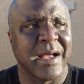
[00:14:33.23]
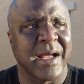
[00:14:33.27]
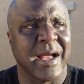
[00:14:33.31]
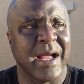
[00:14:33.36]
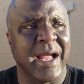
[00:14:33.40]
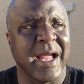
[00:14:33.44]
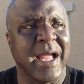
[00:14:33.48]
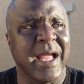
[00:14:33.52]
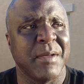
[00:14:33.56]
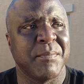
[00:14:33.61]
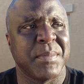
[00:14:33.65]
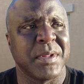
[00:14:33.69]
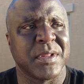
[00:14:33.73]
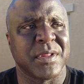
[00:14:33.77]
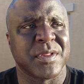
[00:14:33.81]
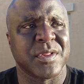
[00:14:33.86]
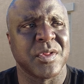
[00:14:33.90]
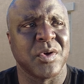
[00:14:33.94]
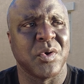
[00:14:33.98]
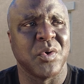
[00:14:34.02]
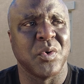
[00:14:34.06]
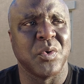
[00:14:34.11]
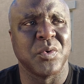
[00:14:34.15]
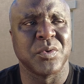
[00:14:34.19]
I had been
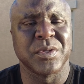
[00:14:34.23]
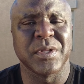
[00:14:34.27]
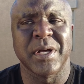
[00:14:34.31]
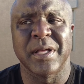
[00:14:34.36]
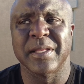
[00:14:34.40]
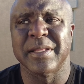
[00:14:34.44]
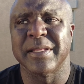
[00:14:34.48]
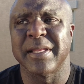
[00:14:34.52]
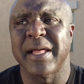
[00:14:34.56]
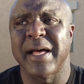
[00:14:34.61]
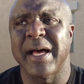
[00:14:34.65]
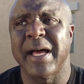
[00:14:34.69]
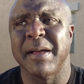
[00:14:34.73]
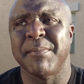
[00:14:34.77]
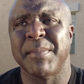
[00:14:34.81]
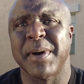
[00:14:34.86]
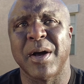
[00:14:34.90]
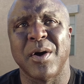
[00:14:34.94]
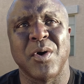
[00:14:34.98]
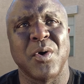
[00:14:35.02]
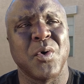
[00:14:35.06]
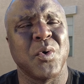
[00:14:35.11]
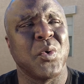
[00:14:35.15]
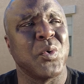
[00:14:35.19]
sold a lie my
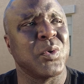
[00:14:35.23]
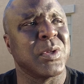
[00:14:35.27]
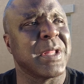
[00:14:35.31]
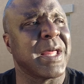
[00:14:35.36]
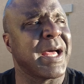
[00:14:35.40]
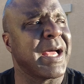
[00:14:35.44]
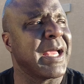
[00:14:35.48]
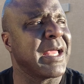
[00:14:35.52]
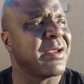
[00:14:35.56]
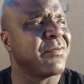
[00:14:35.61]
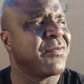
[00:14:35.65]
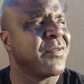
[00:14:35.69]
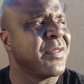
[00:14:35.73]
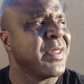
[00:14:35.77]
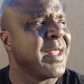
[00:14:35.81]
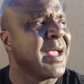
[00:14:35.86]
whole life.